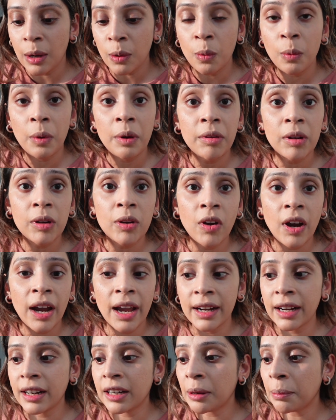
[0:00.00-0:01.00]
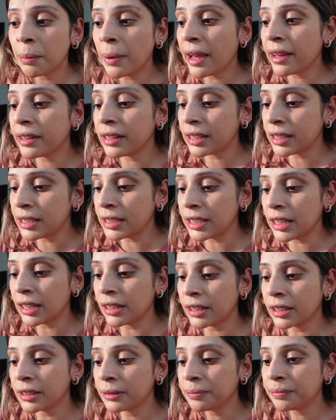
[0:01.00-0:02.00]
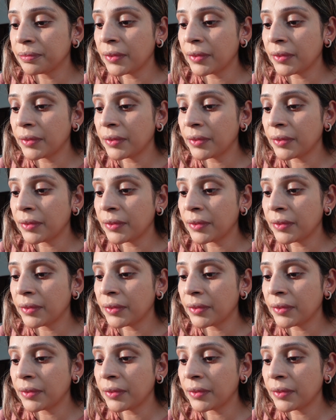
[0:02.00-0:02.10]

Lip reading: We will go ahead and apply the concealer.